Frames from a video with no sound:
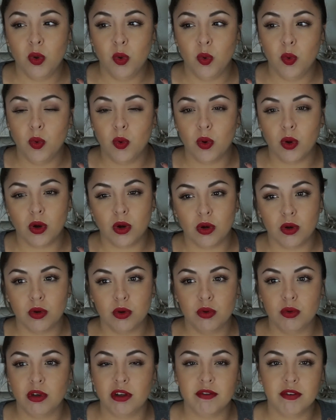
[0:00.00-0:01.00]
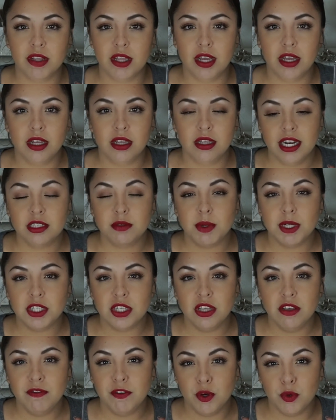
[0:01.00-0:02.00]
or whoever and
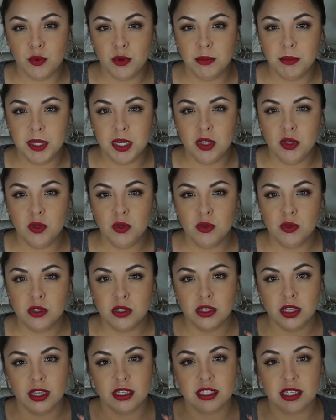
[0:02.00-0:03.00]
especially if you're a woman whose